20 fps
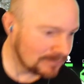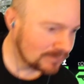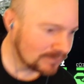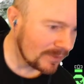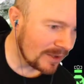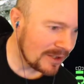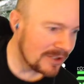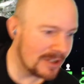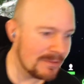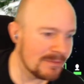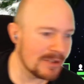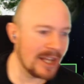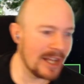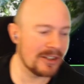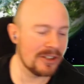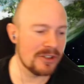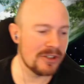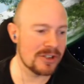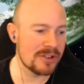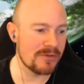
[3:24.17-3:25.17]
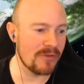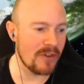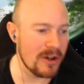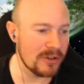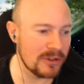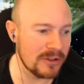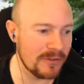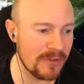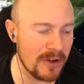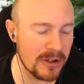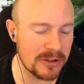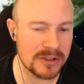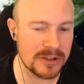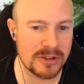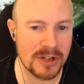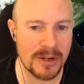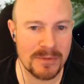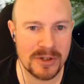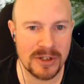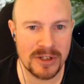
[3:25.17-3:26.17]
Seems like the default default
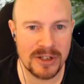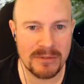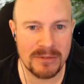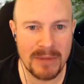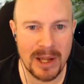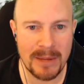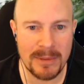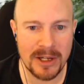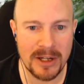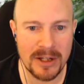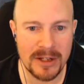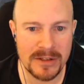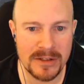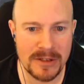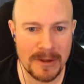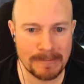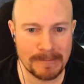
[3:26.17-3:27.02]
description. Maybe it is.